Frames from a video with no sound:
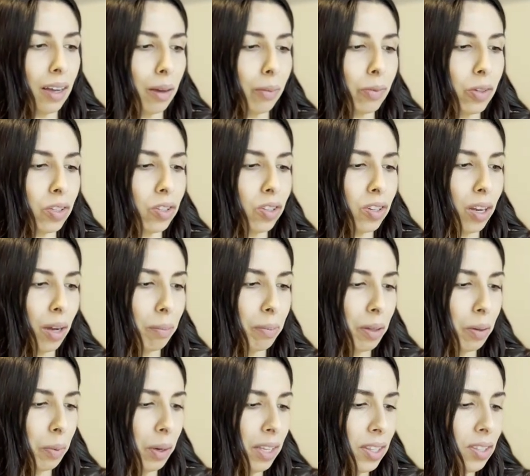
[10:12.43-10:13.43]
just to not
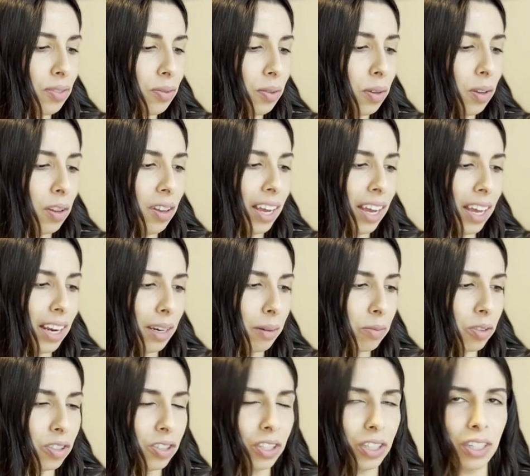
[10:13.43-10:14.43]
be wasteful, and
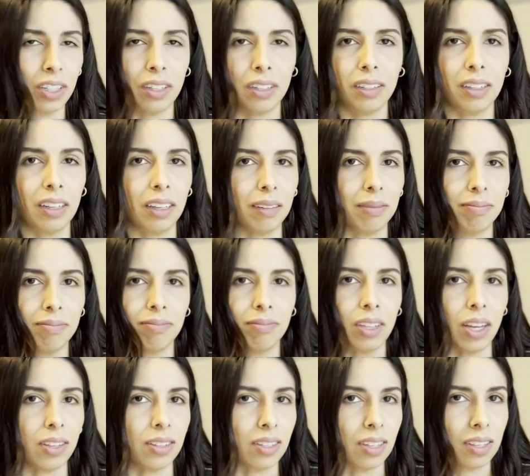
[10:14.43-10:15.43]
I'm sure it
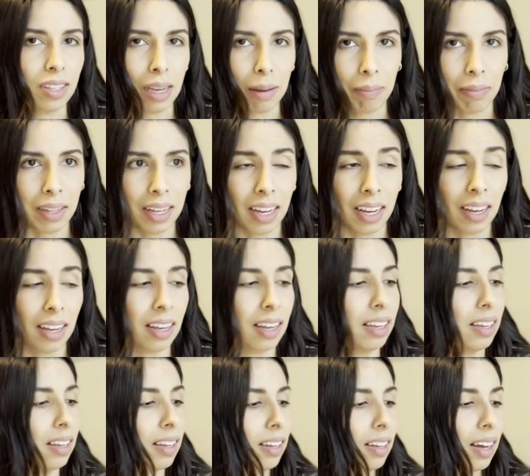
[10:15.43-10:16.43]
does the same thing.
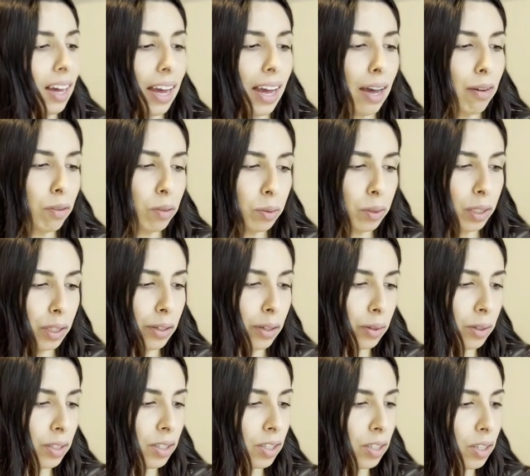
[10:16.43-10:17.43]
I haven't really
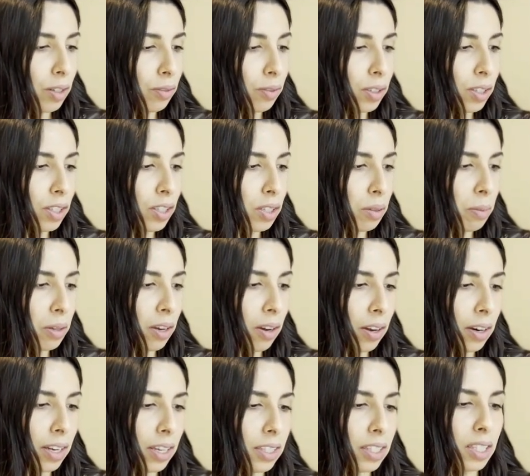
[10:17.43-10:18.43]
noticed a difference, to be
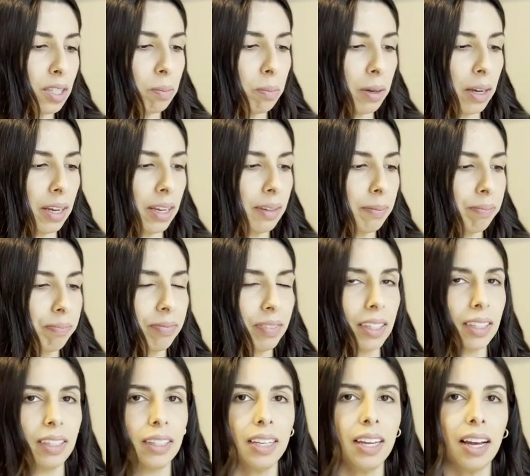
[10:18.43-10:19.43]
honest, but
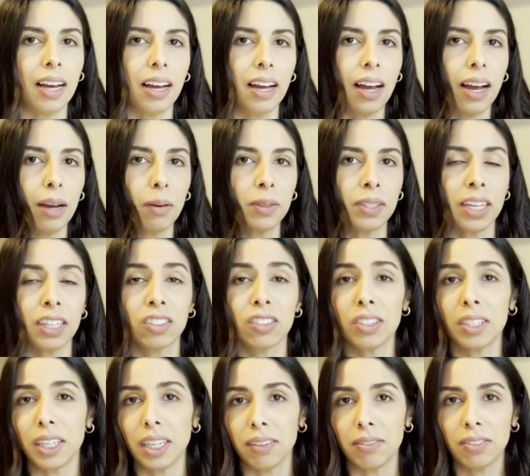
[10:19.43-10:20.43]
yeah, I was
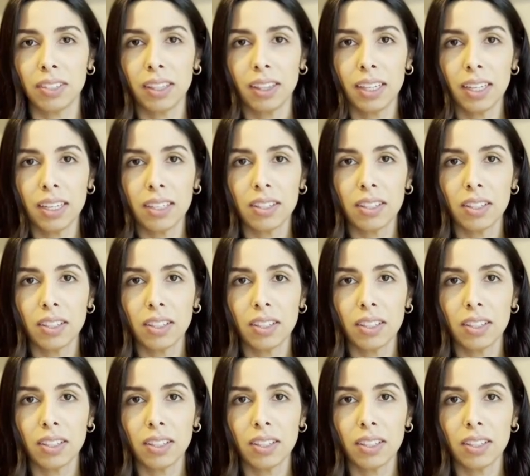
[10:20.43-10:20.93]
actually gifted this,